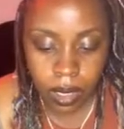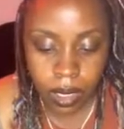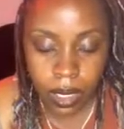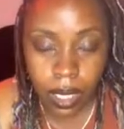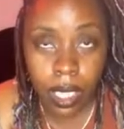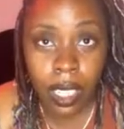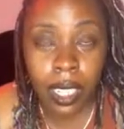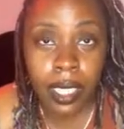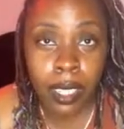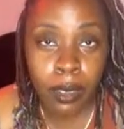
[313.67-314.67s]
God,
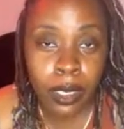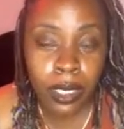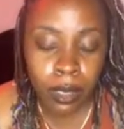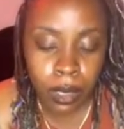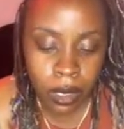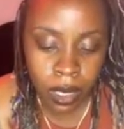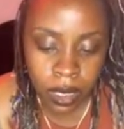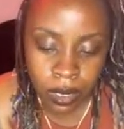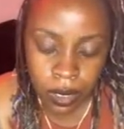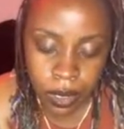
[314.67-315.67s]
that was so
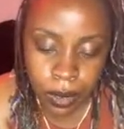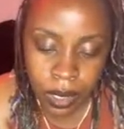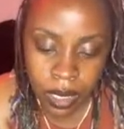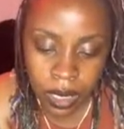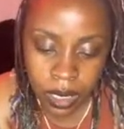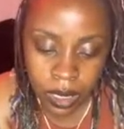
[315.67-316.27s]
stressful, wasn't it?